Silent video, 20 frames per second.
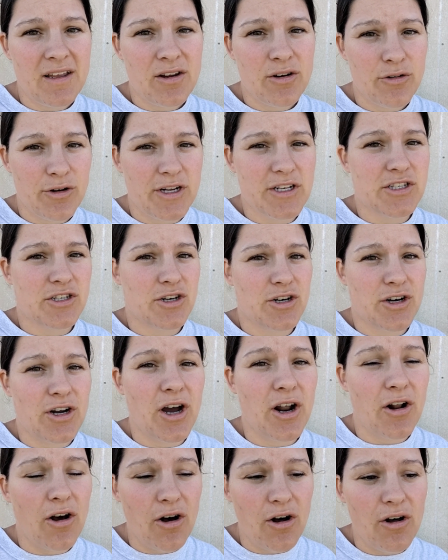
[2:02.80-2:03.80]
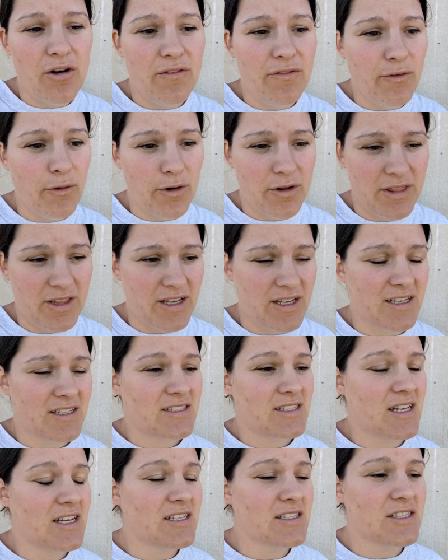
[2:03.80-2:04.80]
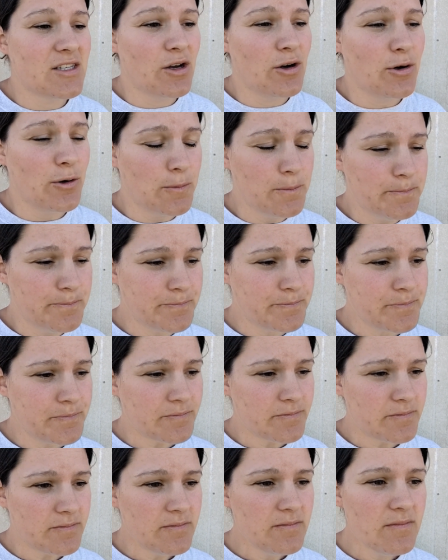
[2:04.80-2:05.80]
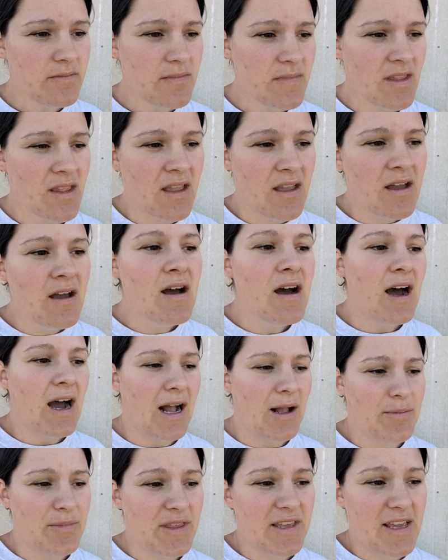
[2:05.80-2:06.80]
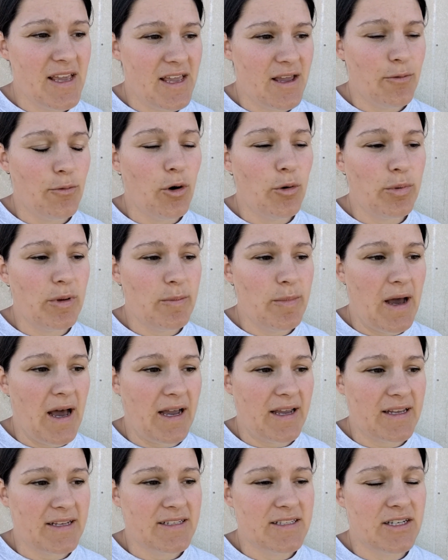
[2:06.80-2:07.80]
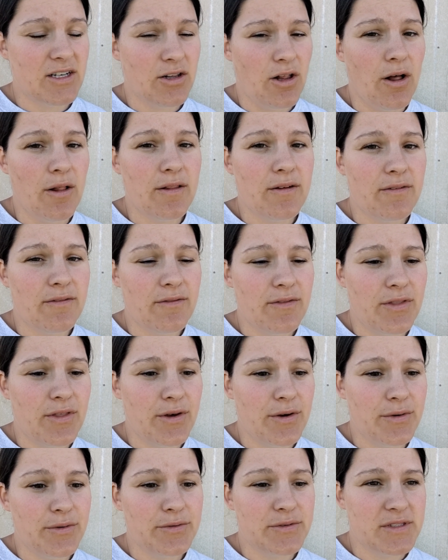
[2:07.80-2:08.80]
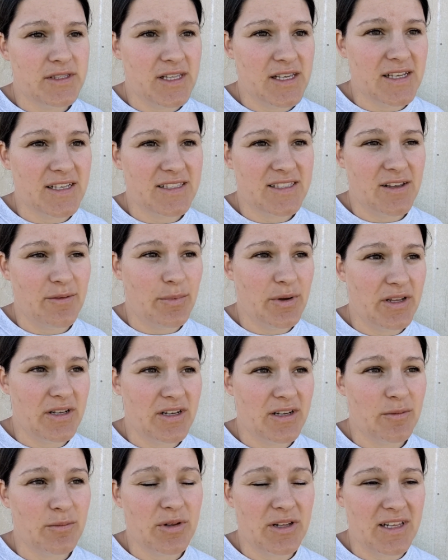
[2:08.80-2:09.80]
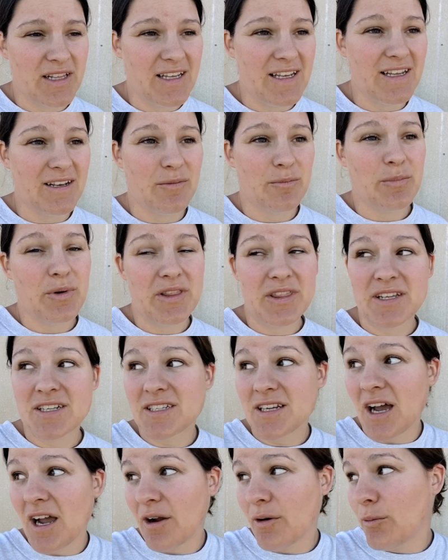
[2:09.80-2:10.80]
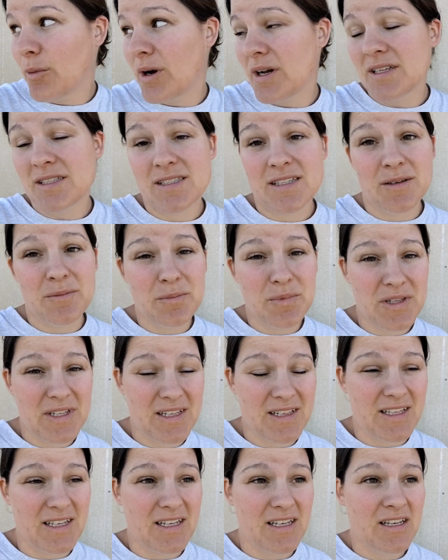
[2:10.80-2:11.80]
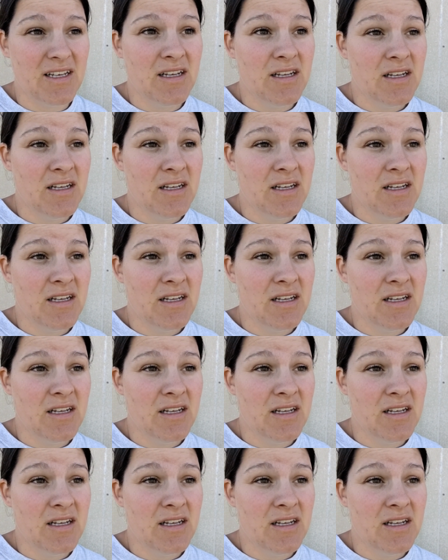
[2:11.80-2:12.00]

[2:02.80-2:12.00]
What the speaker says: creature got all 4 things, and so I'm thinking it won't be back until all of those things have been completely eaten. But the duck was completely,